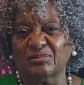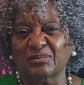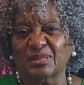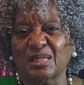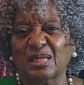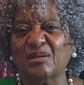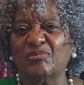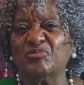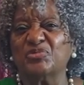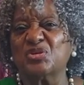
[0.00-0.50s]

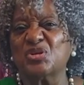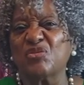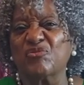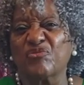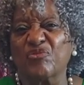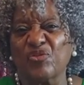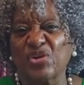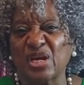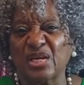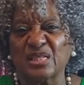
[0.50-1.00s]
And give them to your
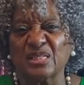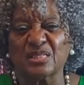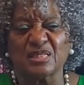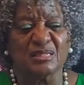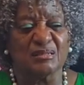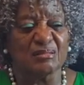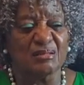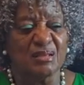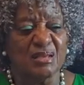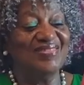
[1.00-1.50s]
friends.
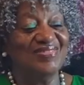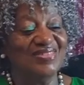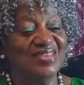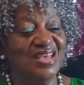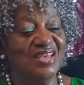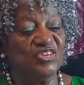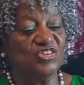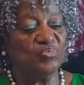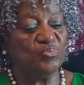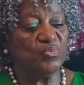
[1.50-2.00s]
And, and
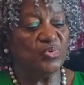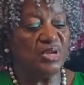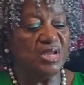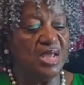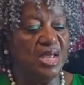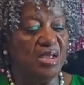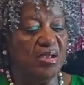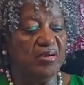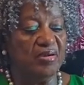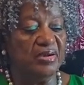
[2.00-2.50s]
this one
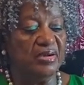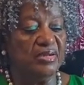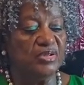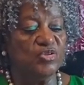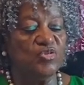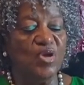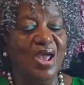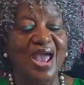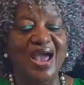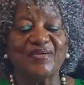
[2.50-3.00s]
here,
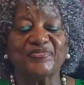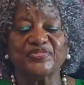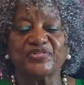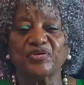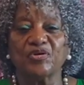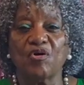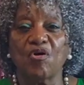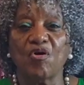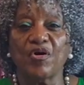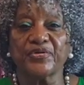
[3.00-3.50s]
you have
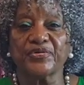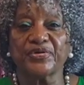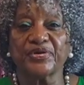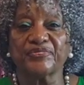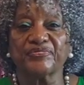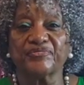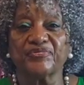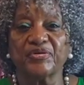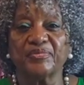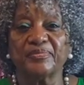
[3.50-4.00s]
to order
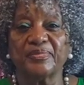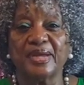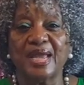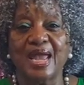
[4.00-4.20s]
it from